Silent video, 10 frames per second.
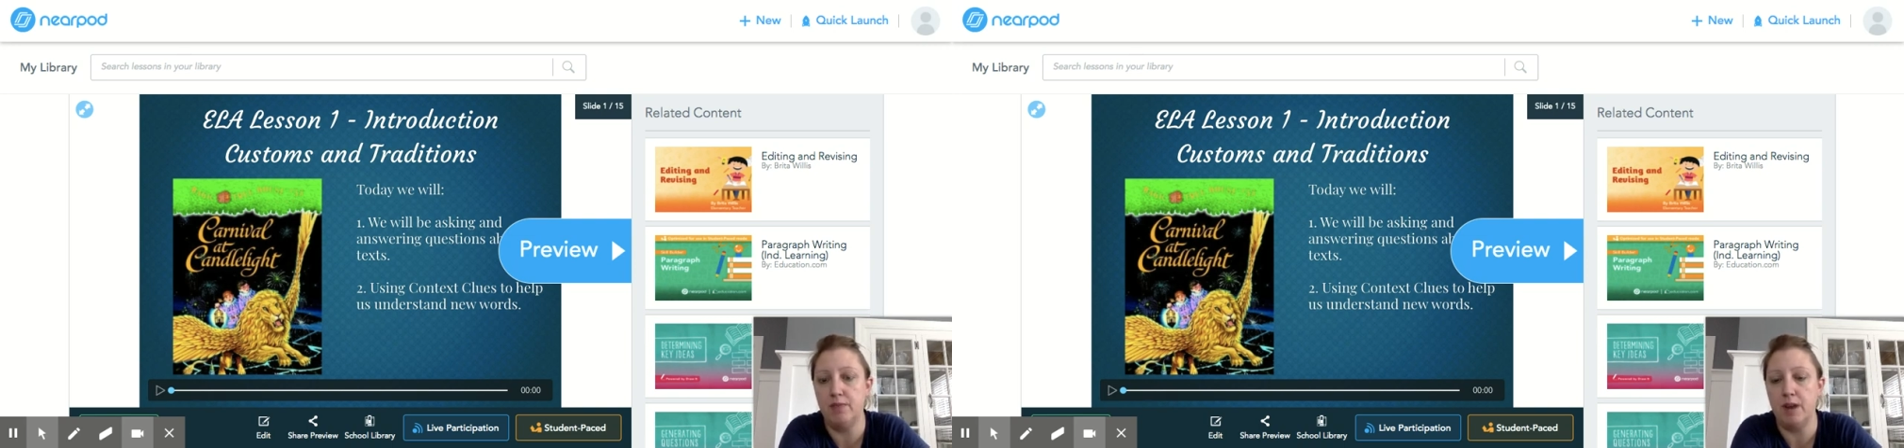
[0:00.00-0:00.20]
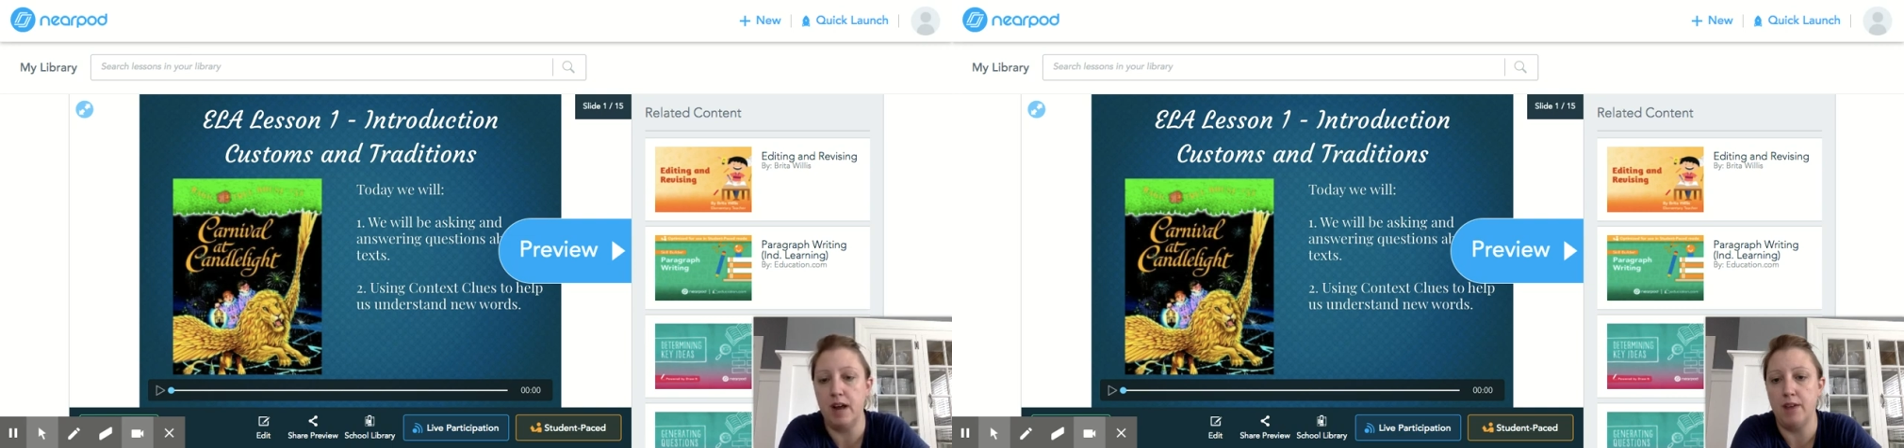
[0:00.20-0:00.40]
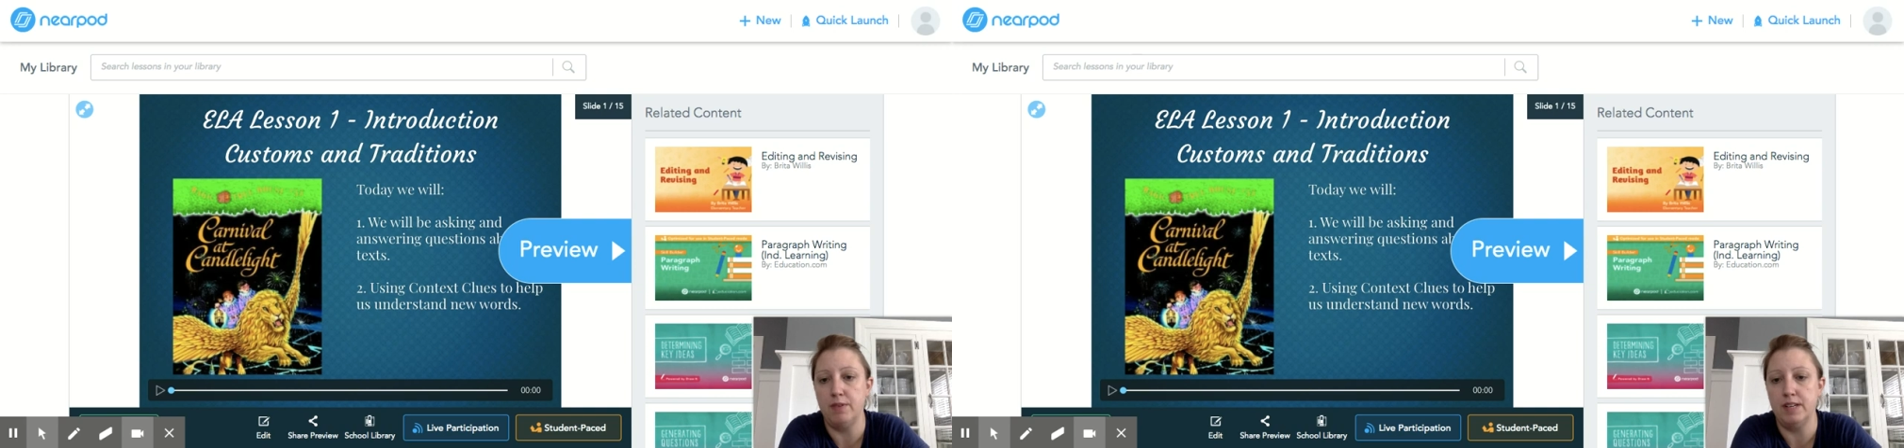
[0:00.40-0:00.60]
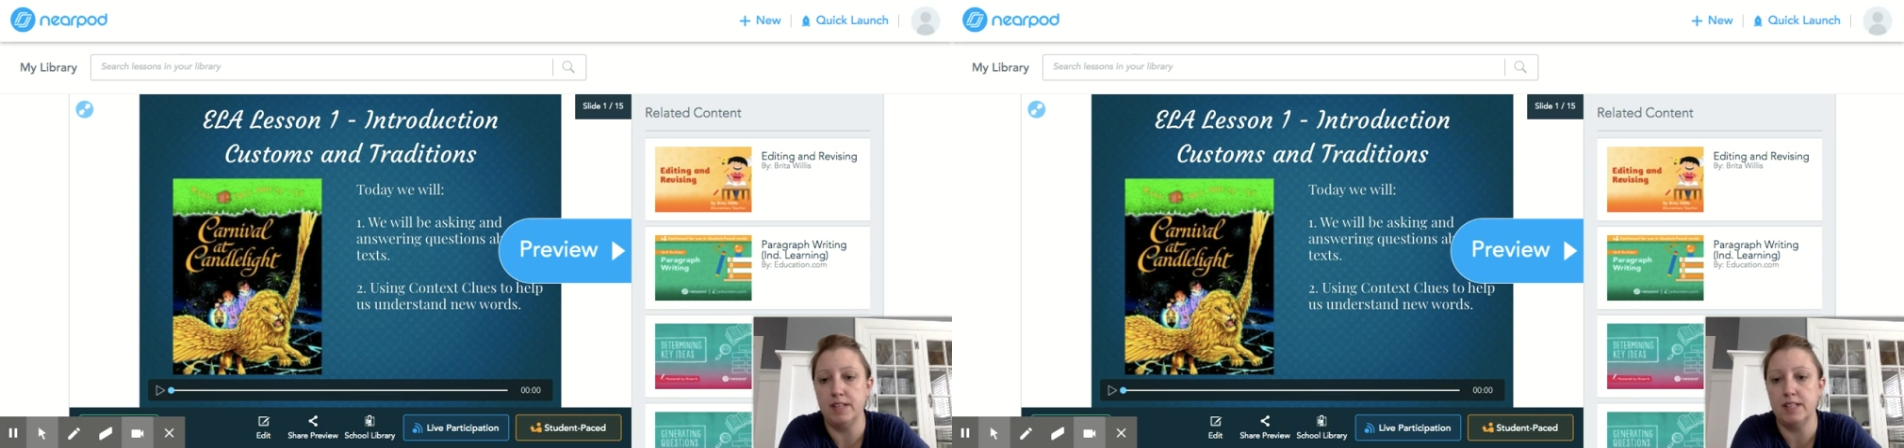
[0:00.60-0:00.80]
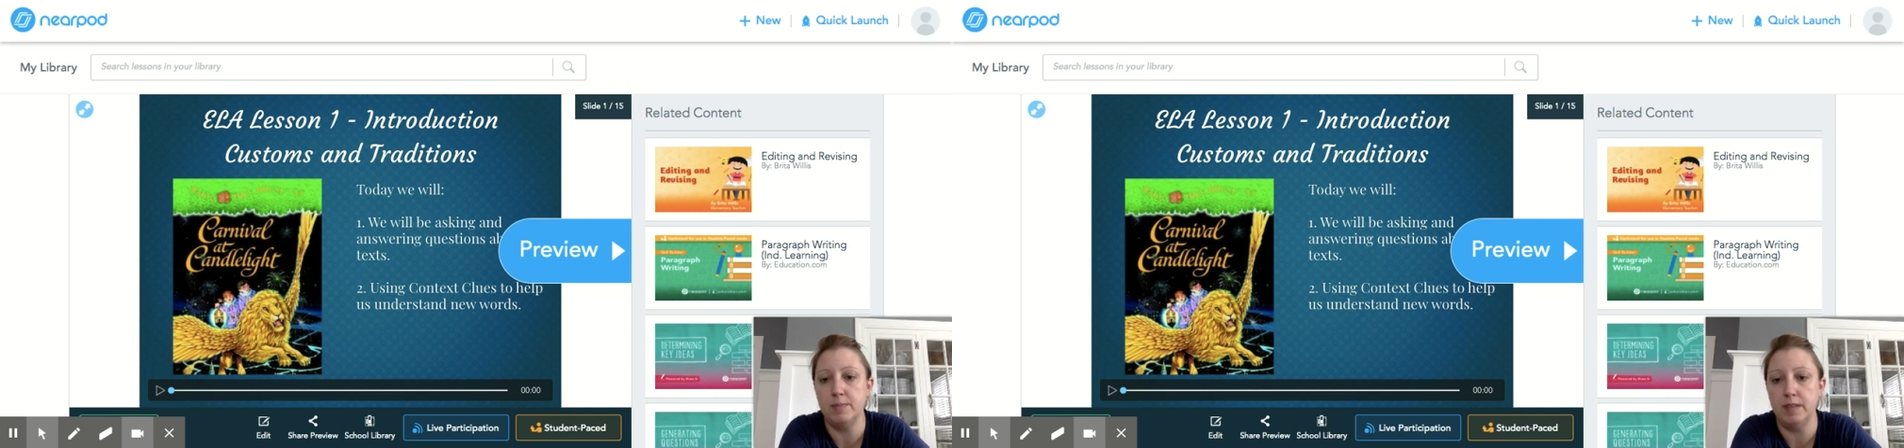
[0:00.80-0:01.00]
where I would
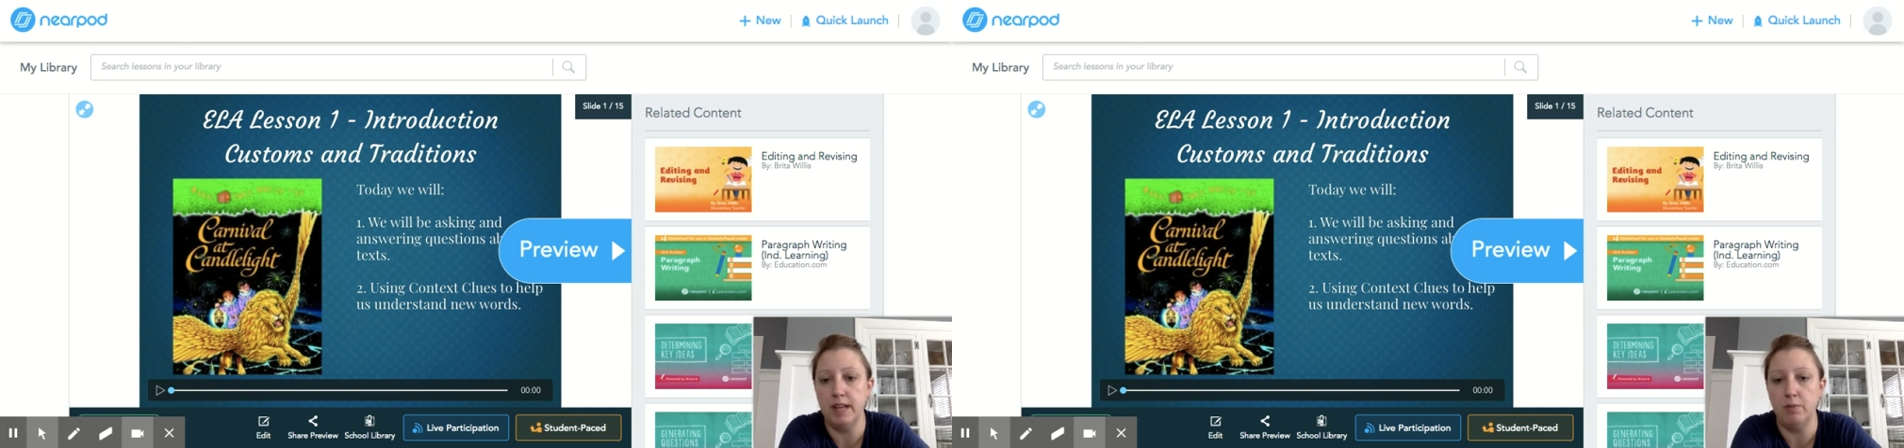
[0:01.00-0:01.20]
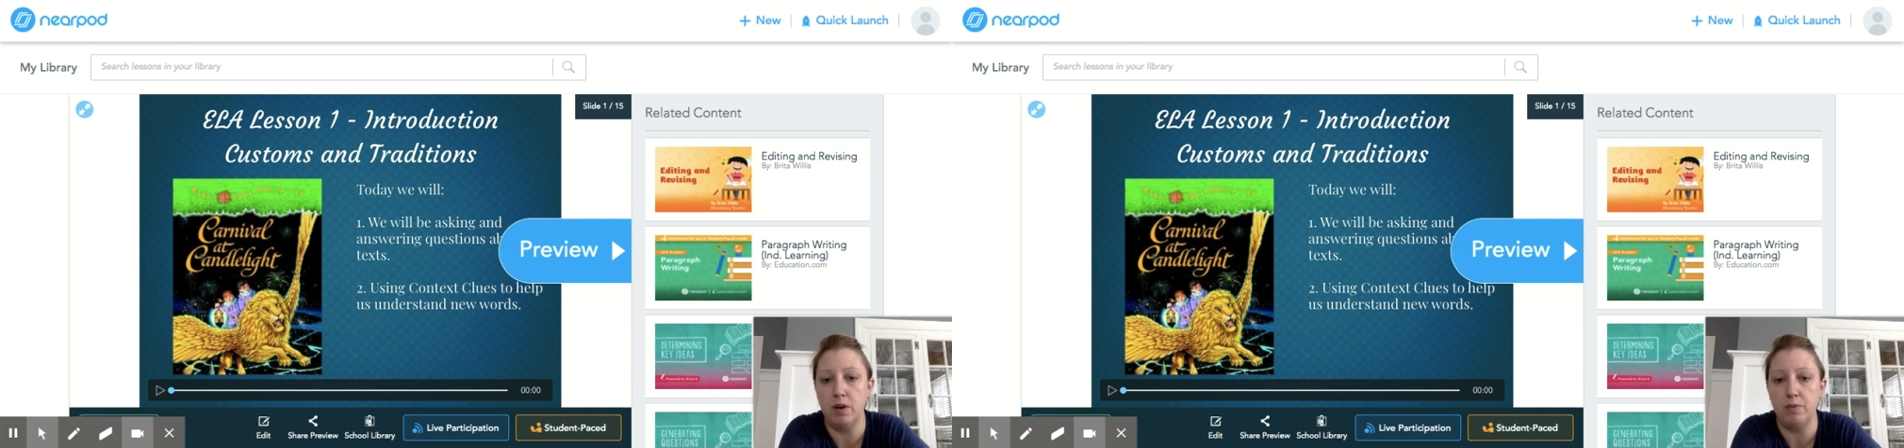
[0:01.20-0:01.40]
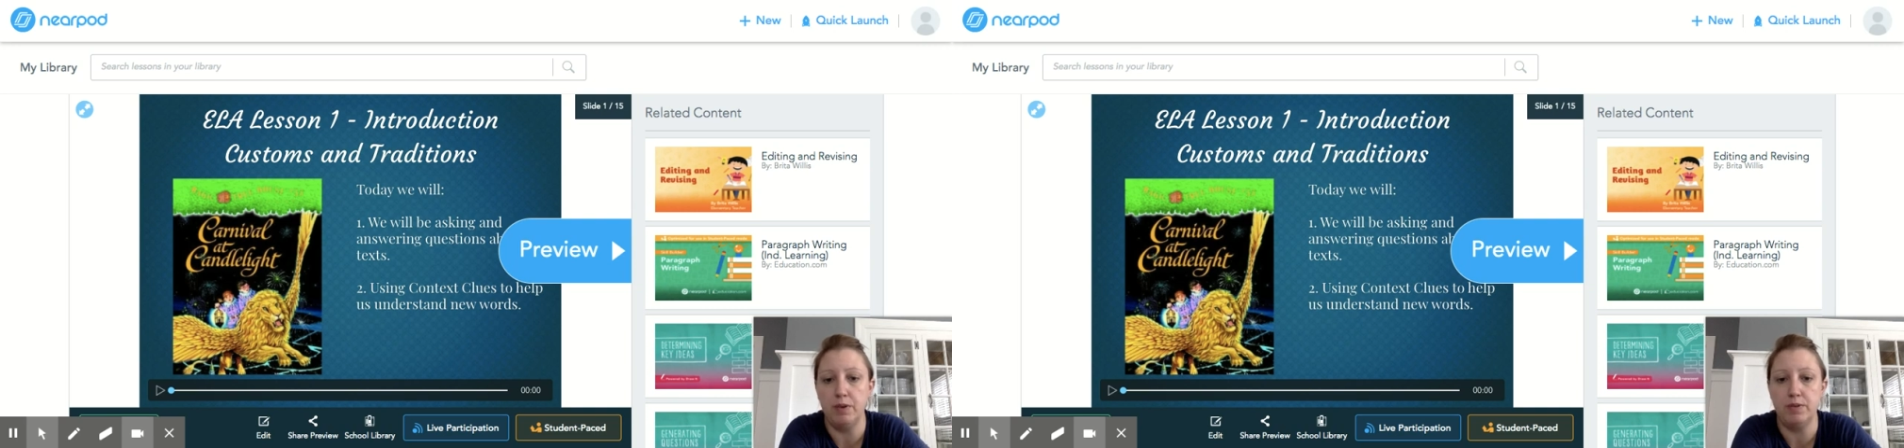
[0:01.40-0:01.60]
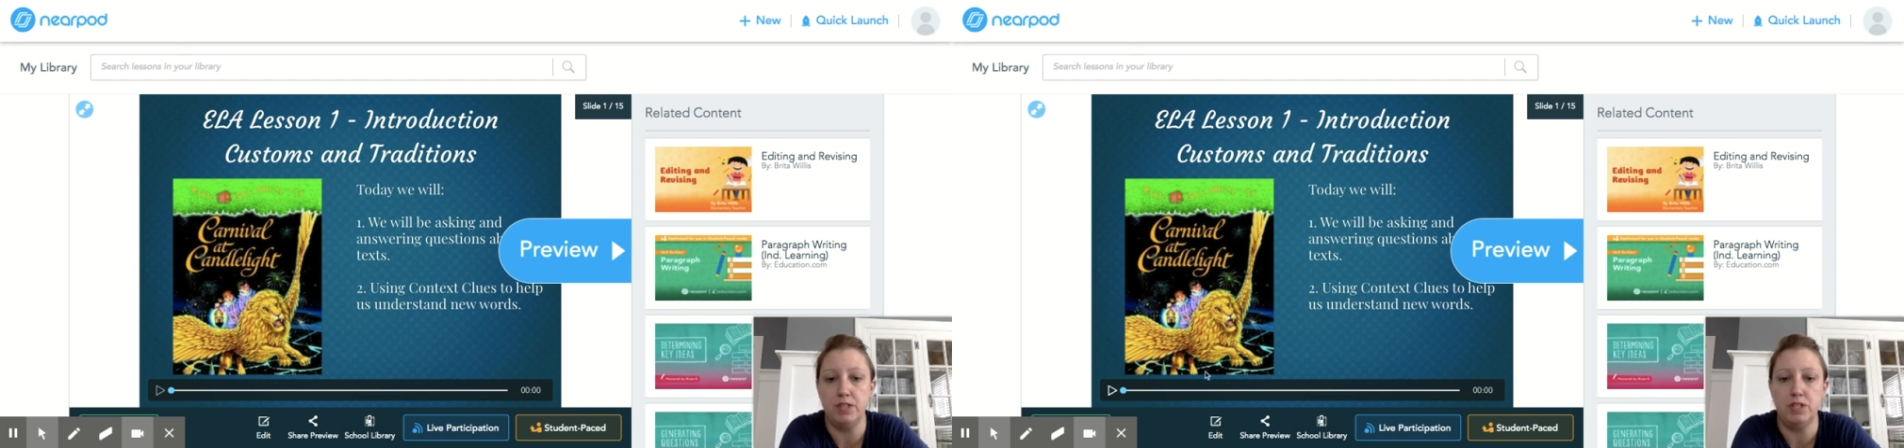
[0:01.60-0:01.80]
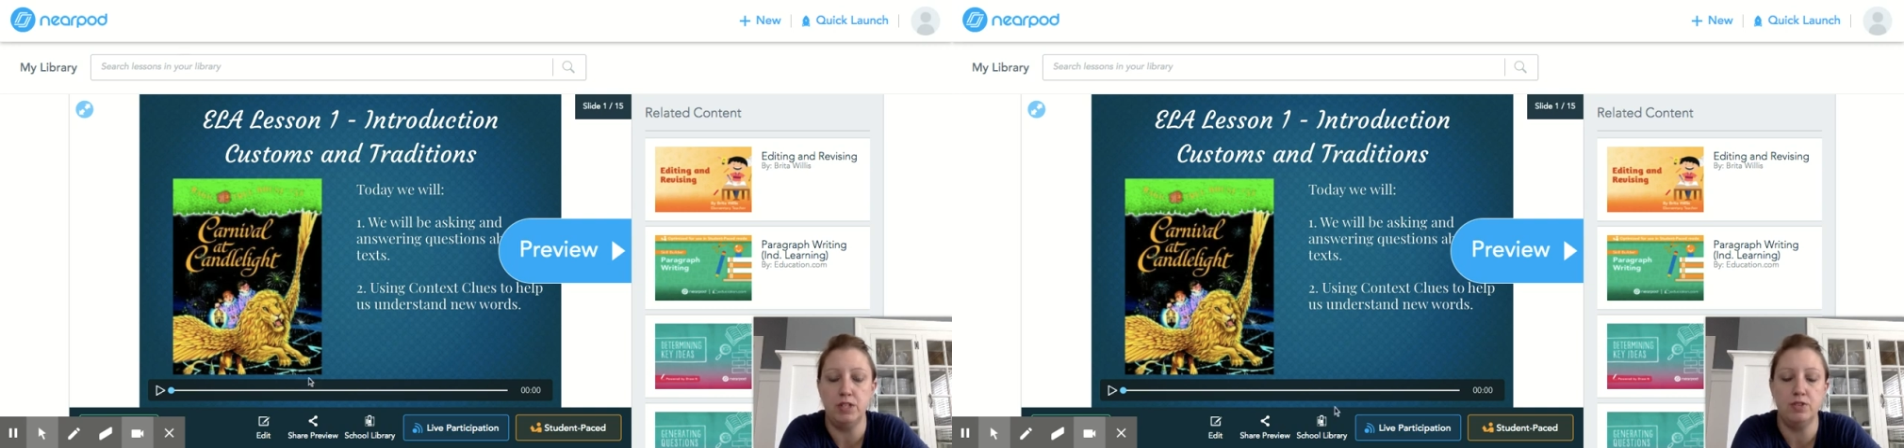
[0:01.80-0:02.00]
explain what we were
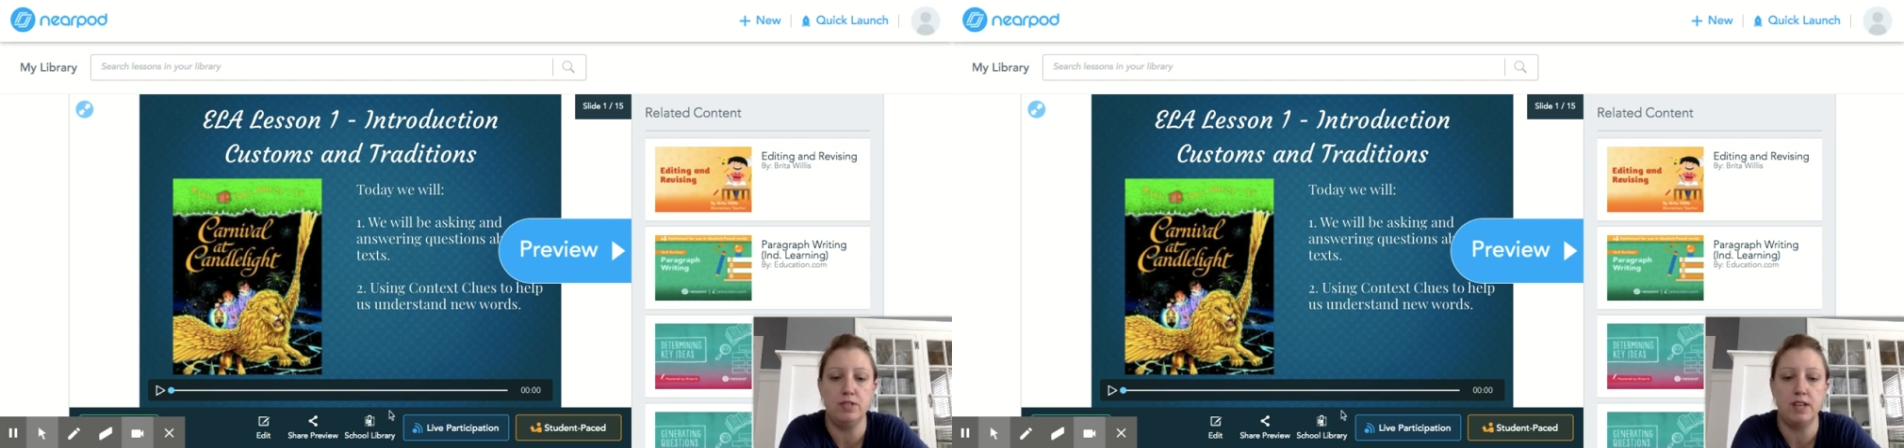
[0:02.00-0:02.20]
to do